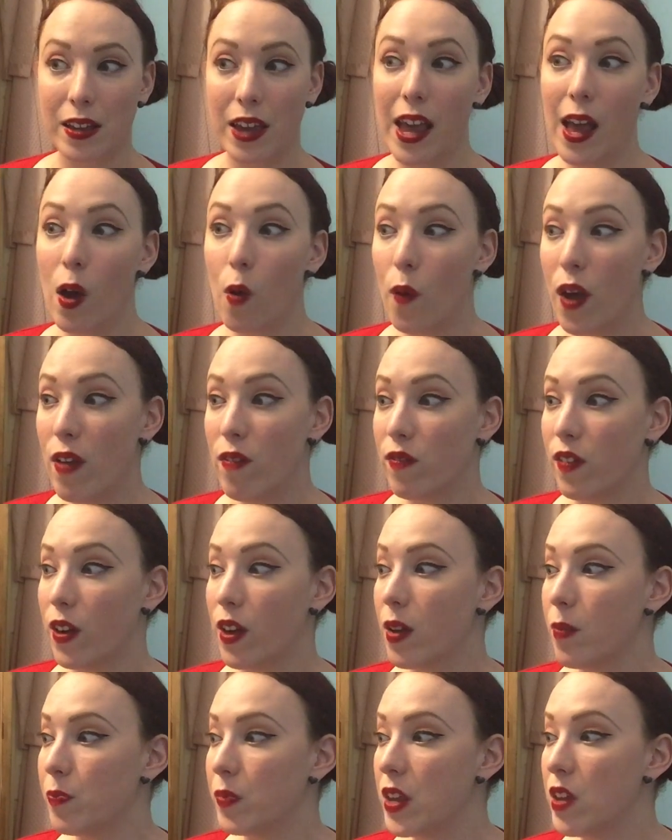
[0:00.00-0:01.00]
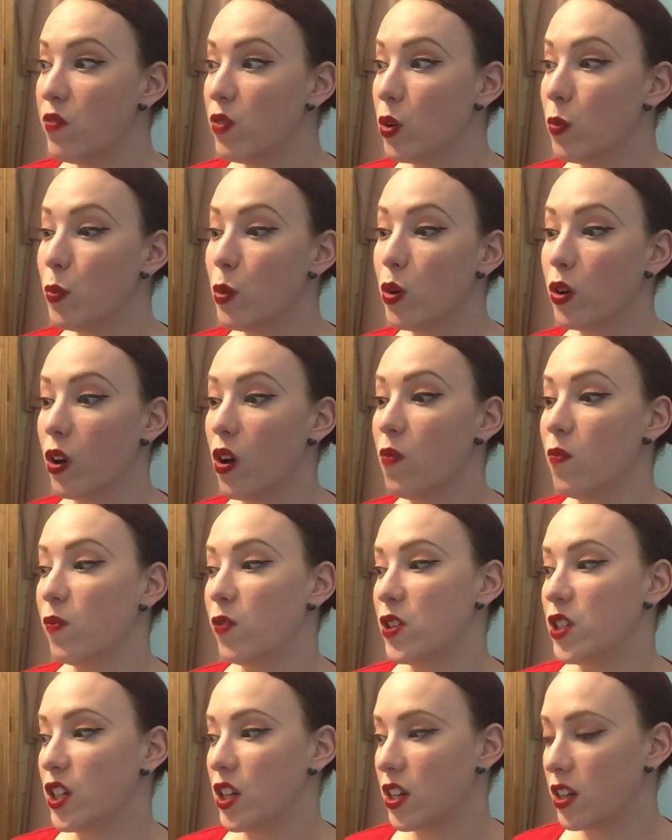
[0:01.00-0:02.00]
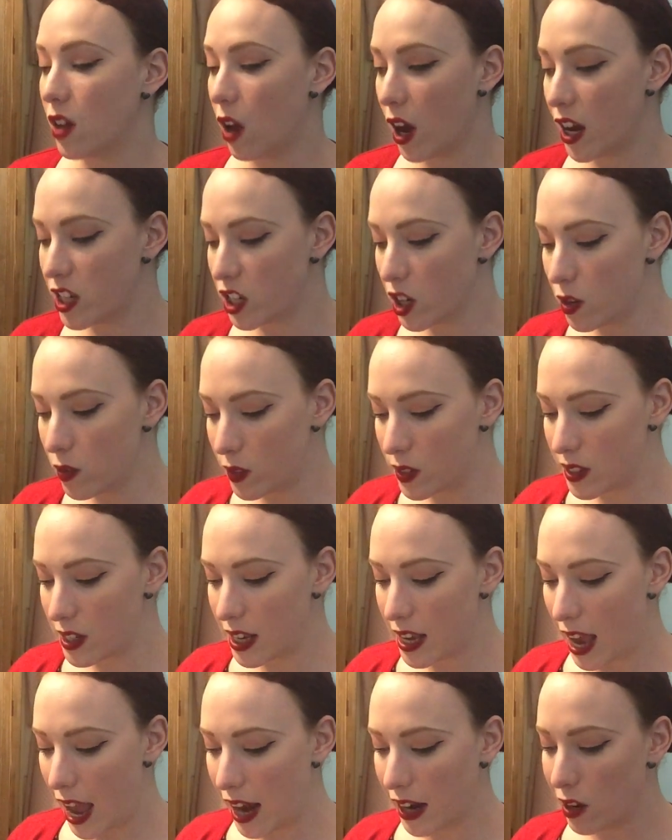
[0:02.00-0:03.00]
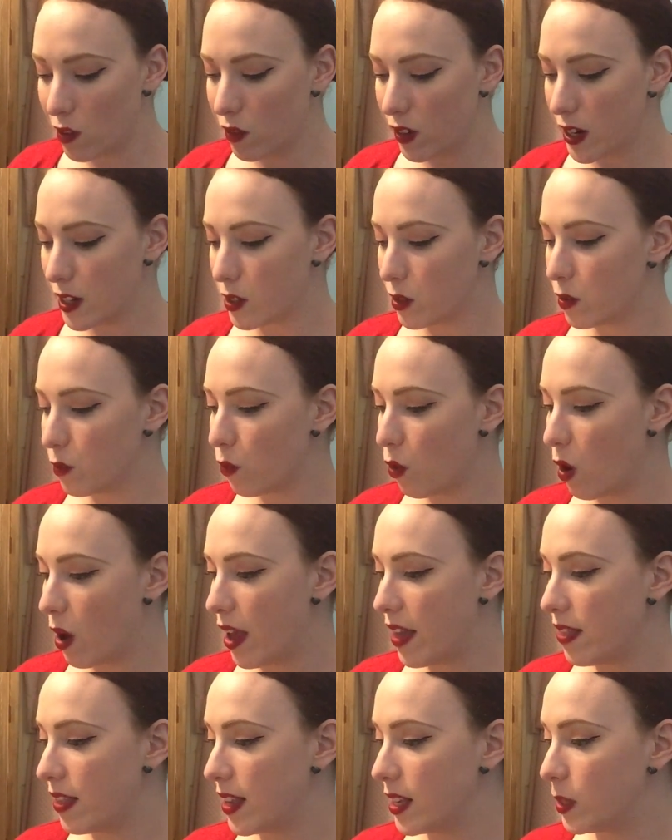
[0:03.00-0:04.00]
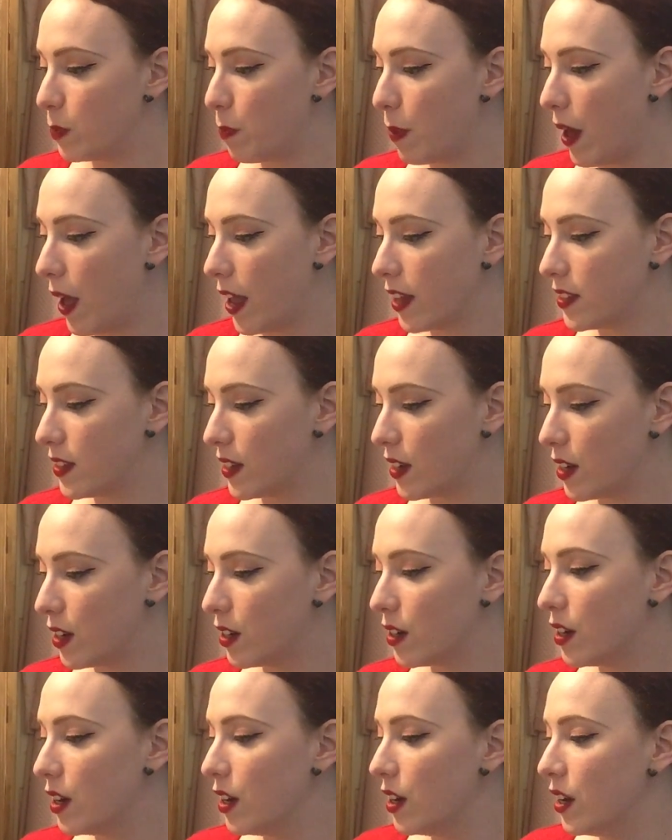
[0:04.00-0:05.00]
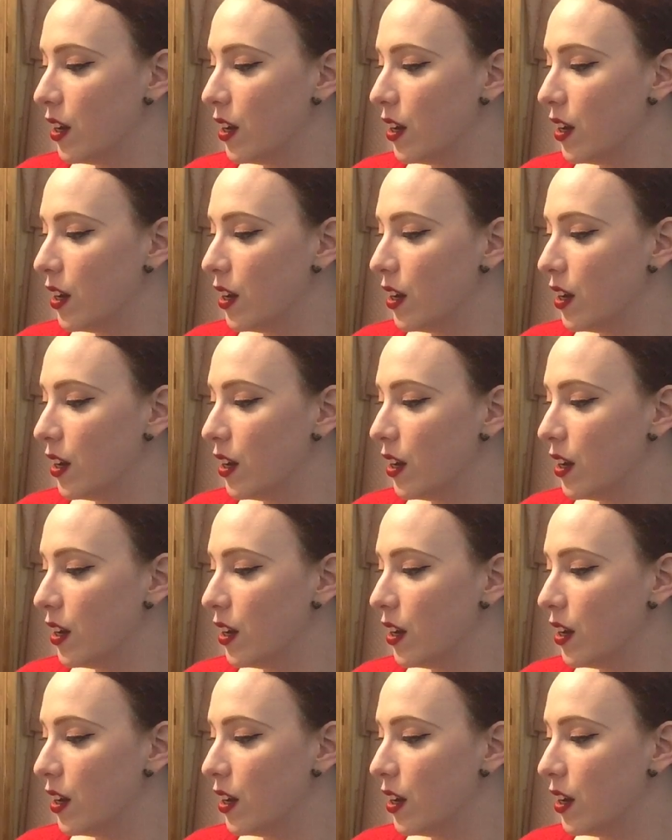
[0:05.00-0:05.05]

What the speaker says: However, if you're more confident, I don't see any reason why this pattern